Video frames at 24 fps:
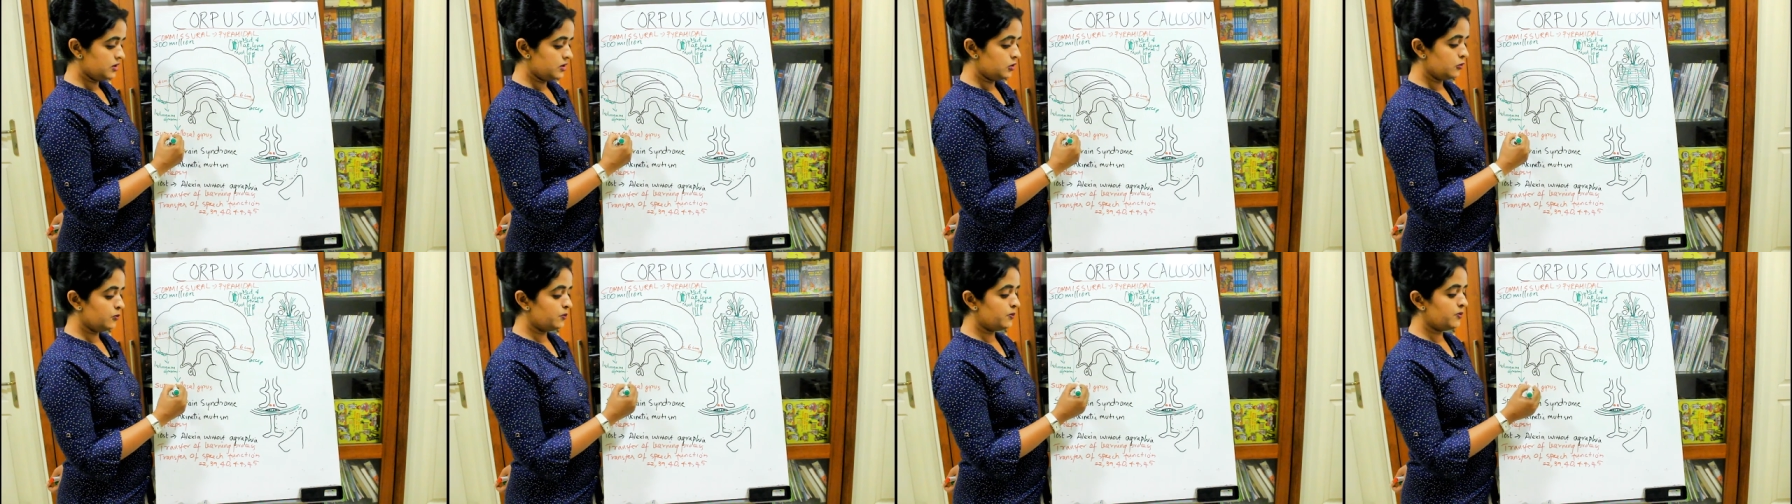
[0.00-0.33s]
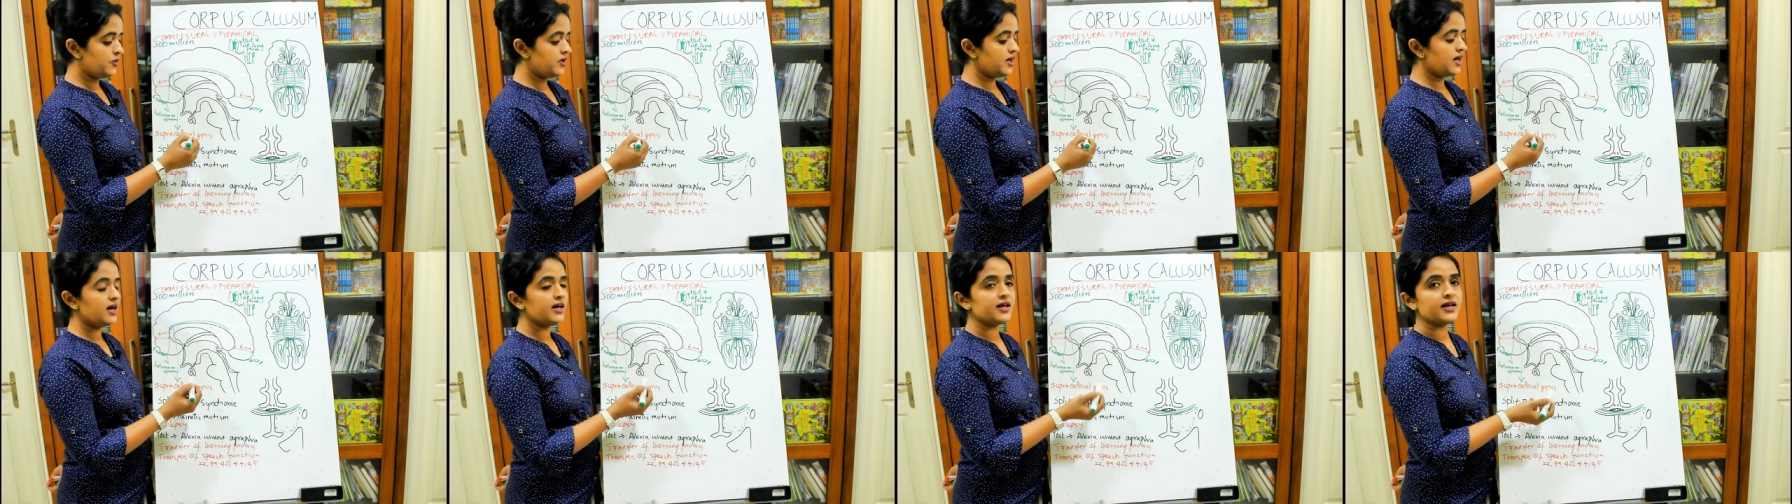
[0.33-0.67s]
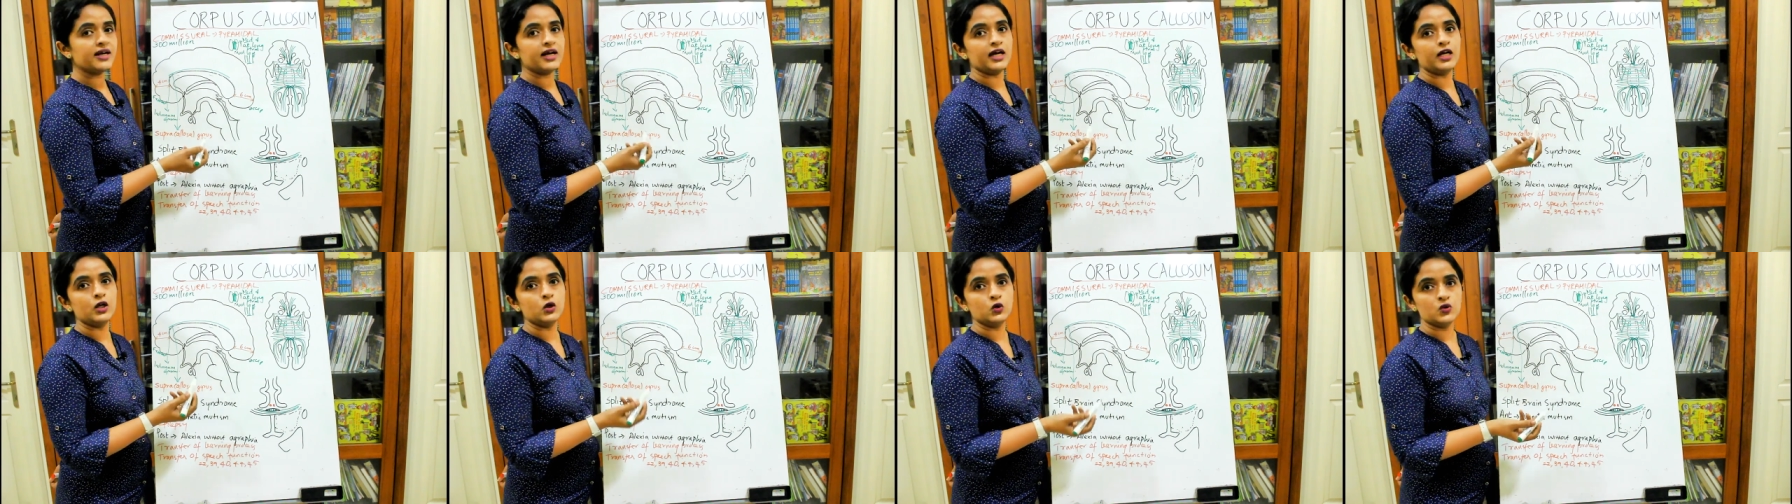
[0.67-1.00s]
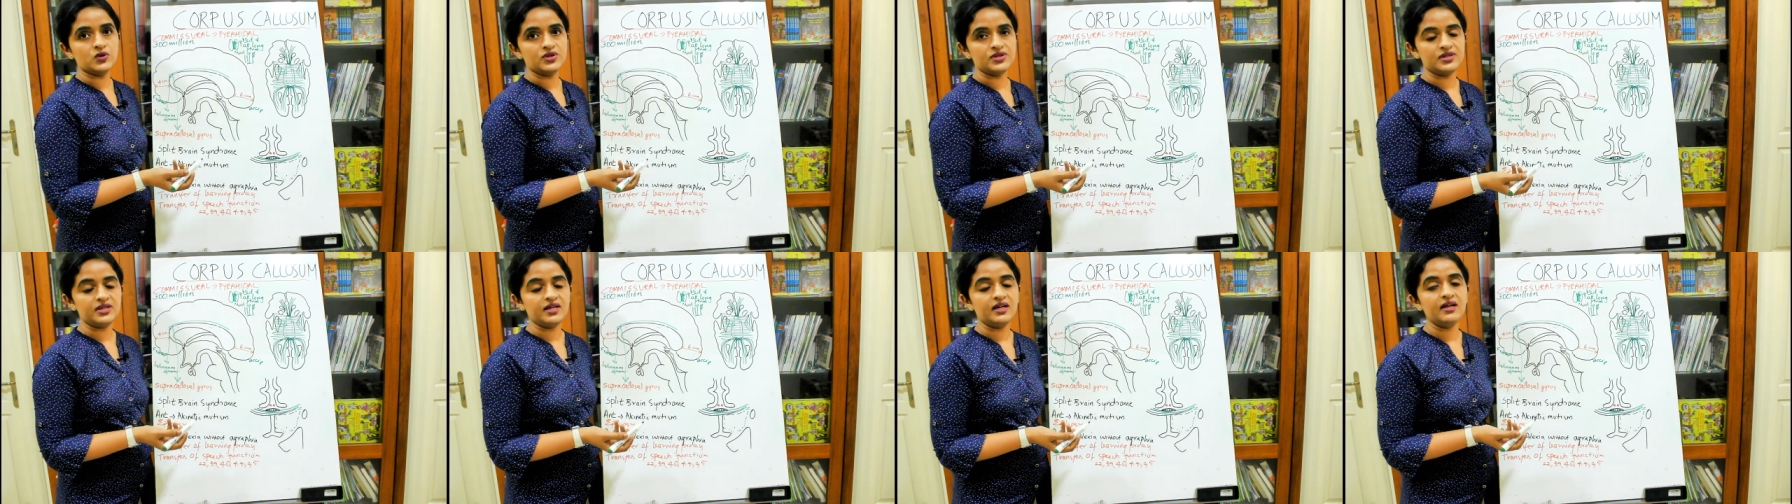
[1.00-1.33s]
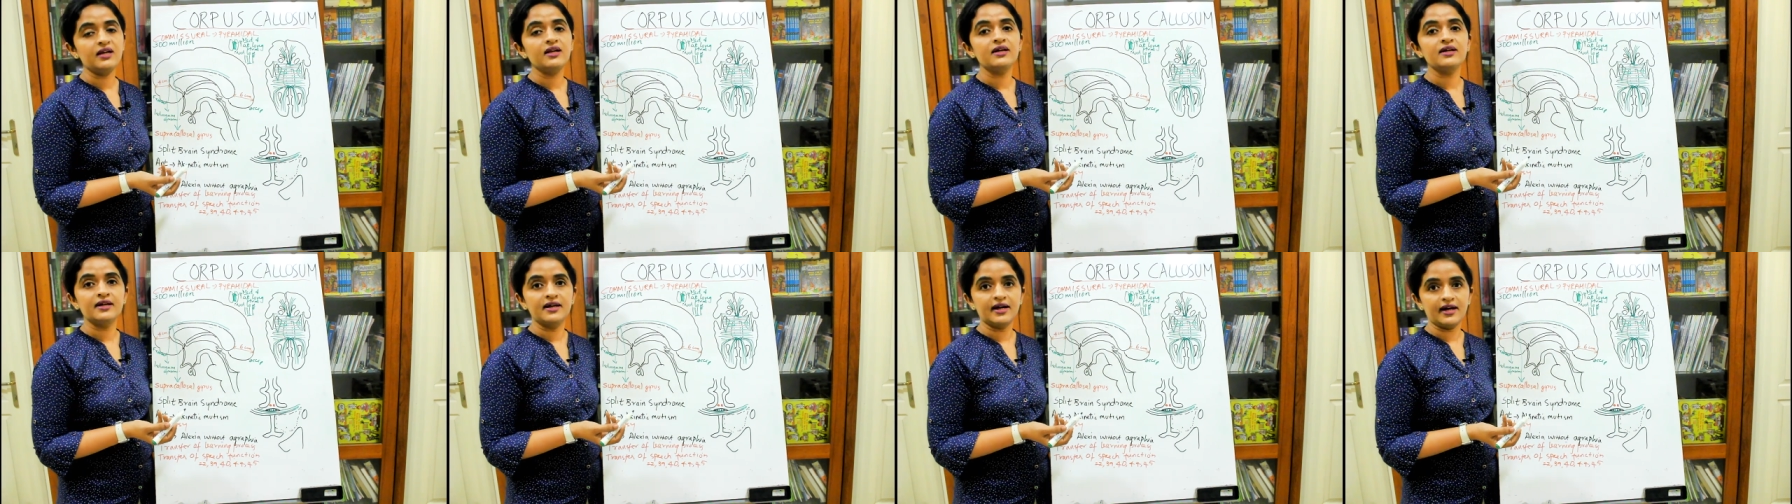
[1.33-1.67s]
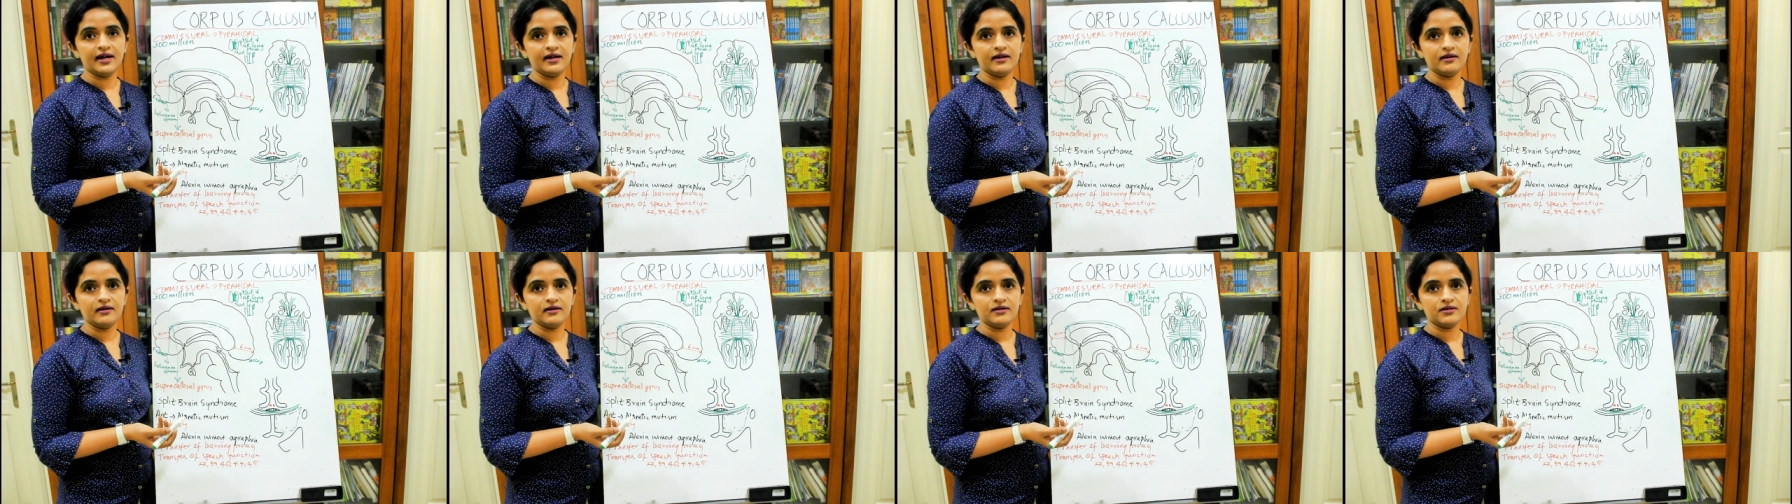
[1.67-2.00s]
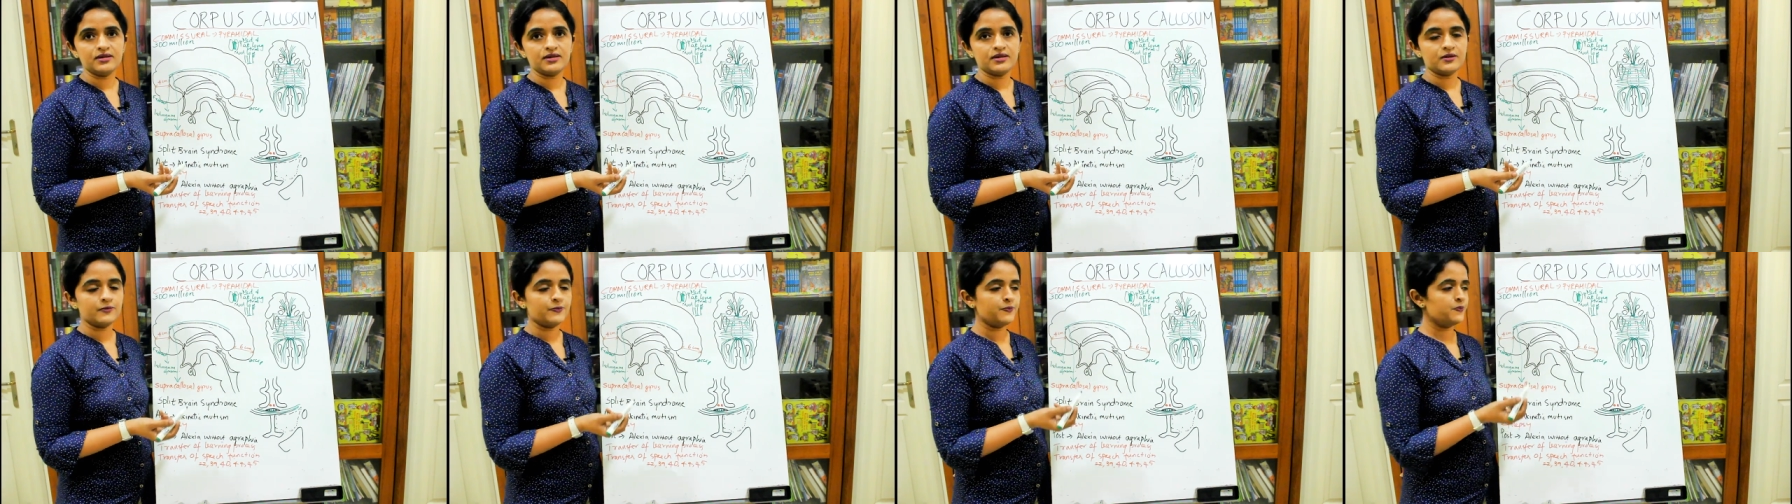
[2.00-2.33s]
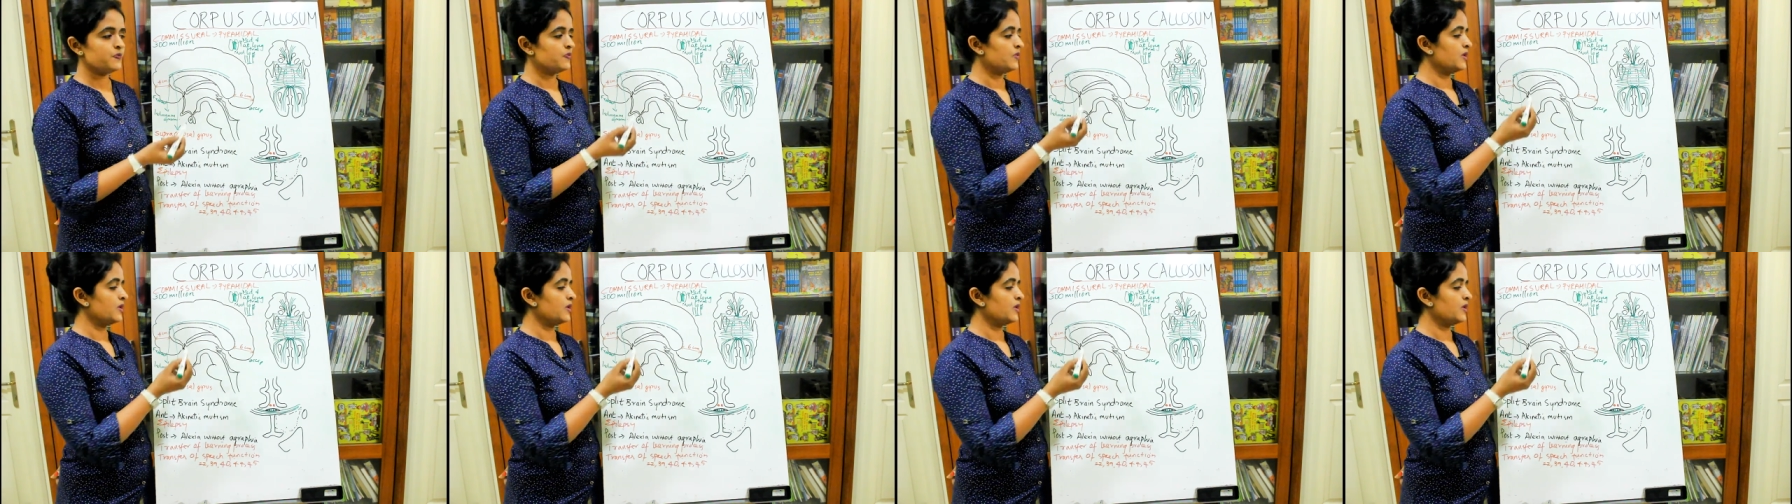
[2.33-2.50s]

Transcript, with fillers: supracallosal gyrus